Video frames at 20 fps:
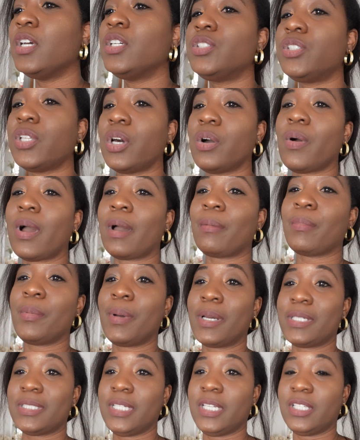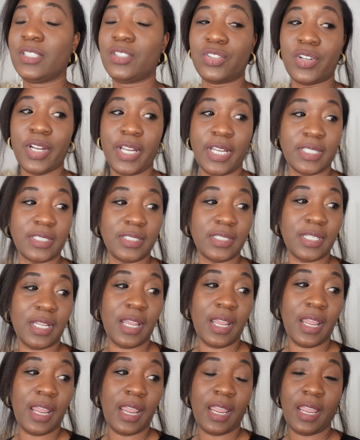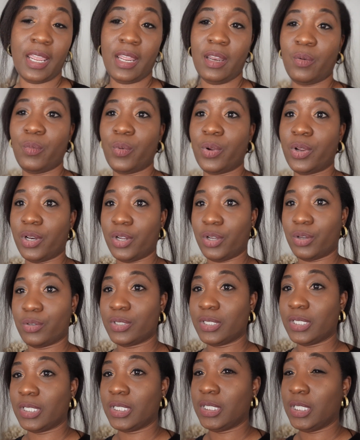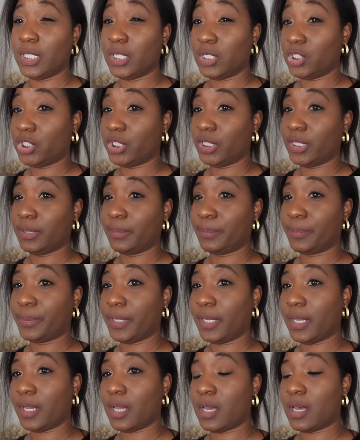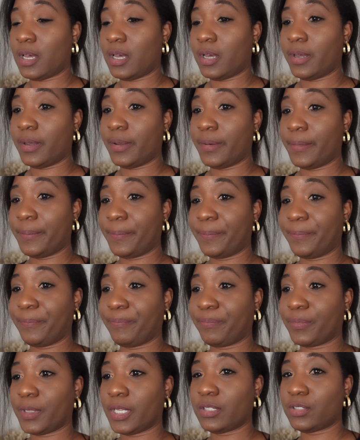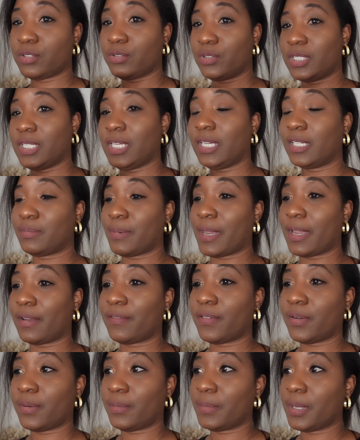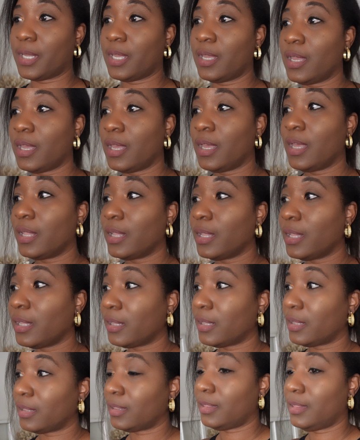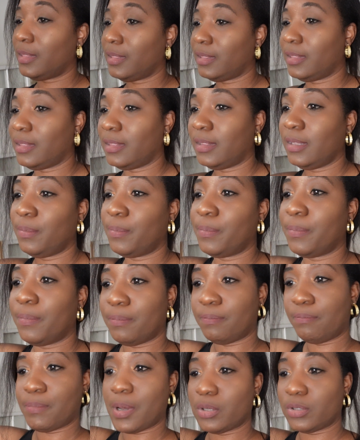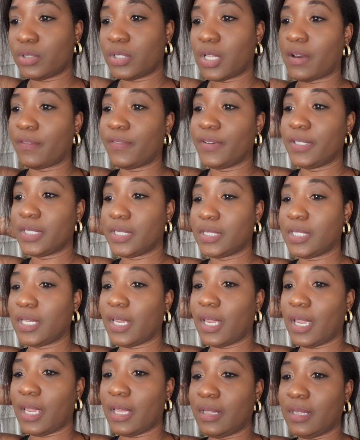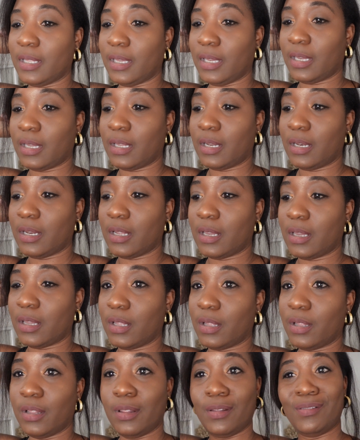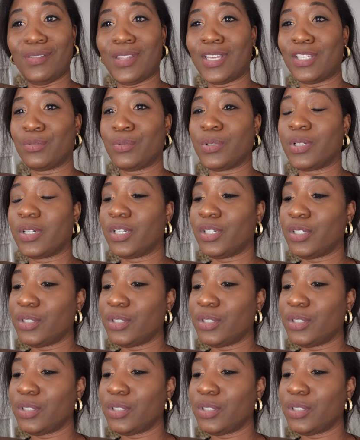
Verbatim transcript: so i'm about to get dressed and we're gonna go to the dealership um, as soon as he gets back from the post office and then that's what we're gonna